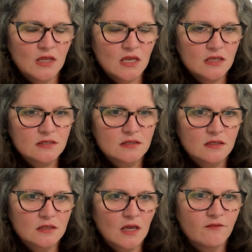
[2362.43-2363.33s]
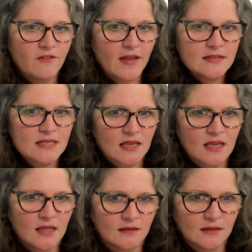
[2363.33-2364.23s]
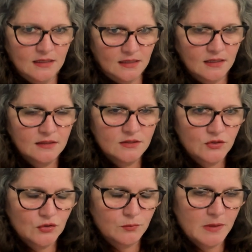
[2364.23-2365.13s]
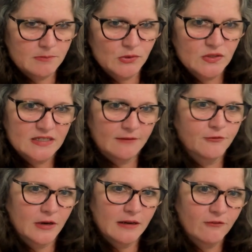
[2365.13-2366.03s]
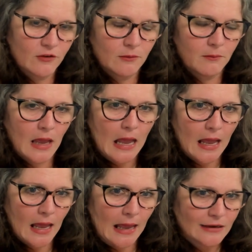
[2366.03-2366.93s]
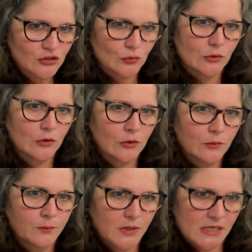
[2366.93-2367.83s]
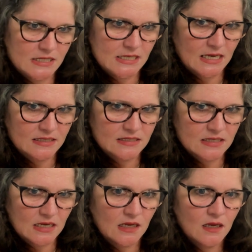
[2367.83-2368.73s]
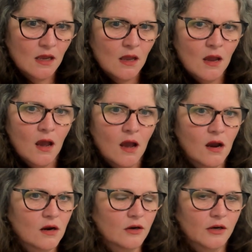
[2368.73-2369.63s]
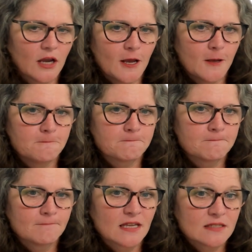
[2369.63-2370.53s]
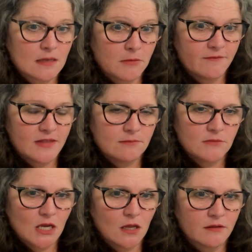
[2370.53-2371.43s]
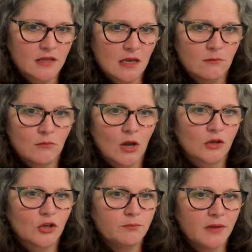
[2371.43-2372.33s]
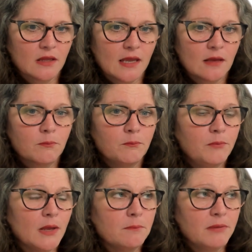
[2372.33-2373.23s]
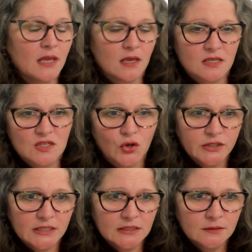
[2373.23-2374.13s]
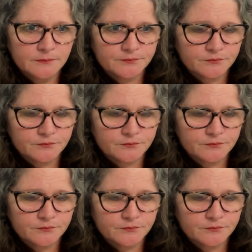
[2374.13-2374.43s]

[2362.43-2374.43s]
these events that can lead to people suffering from actual PTSD are some of them, not all of them, could be like being assaulted,